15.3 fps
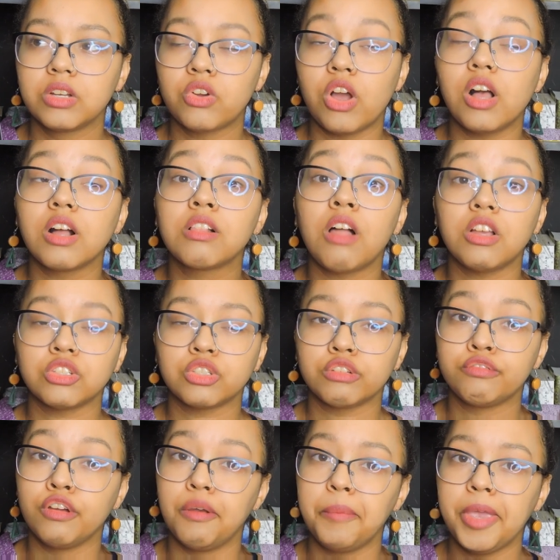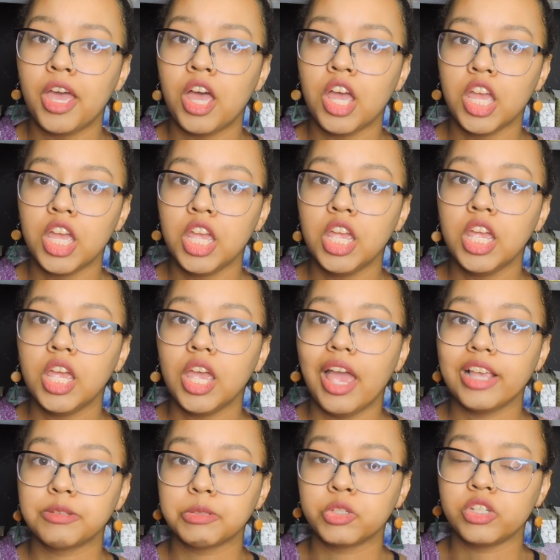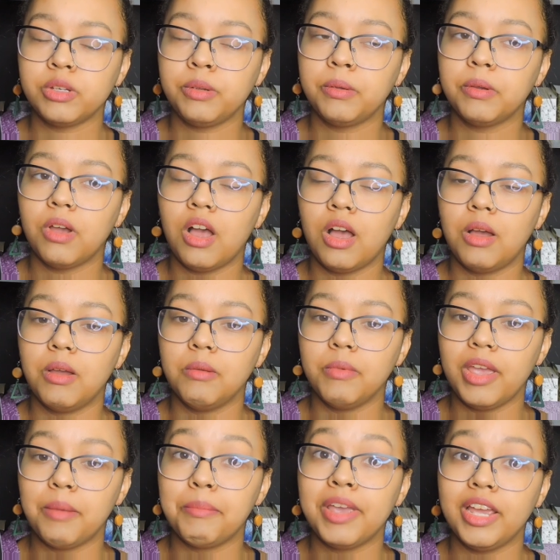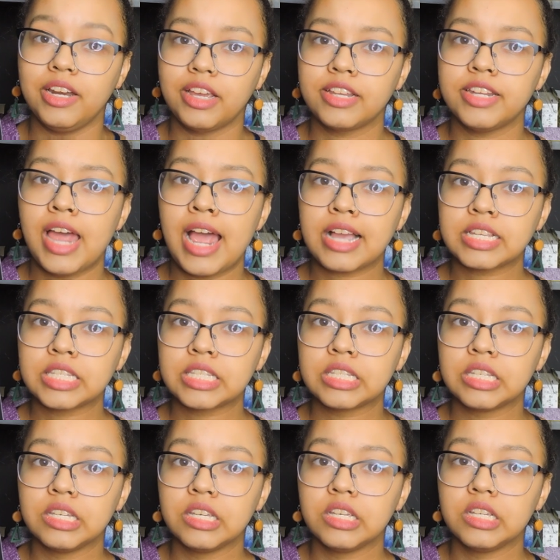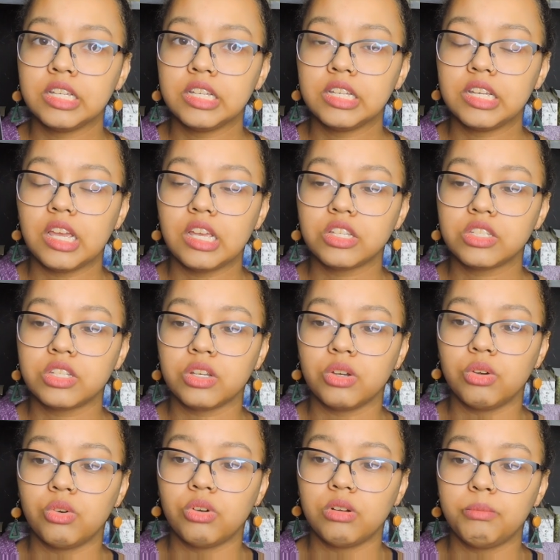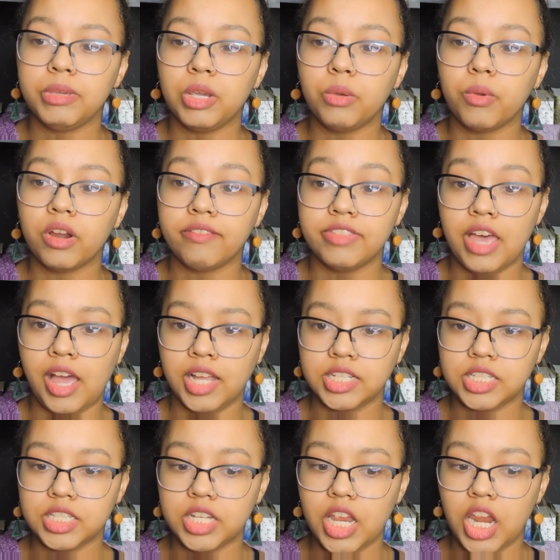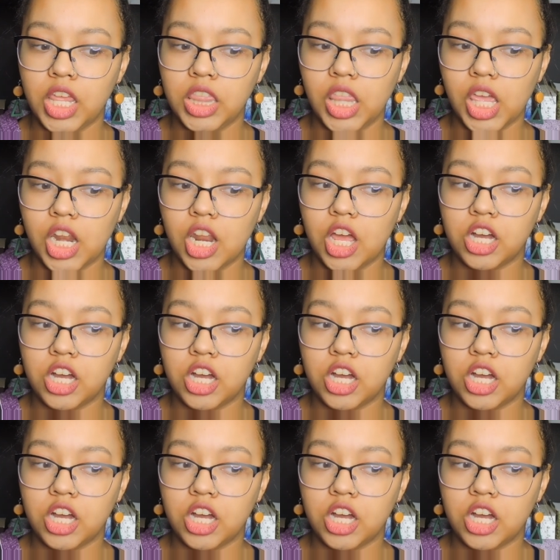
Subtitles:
claustrophobia, especially and panic attacks. So be aware of that. And then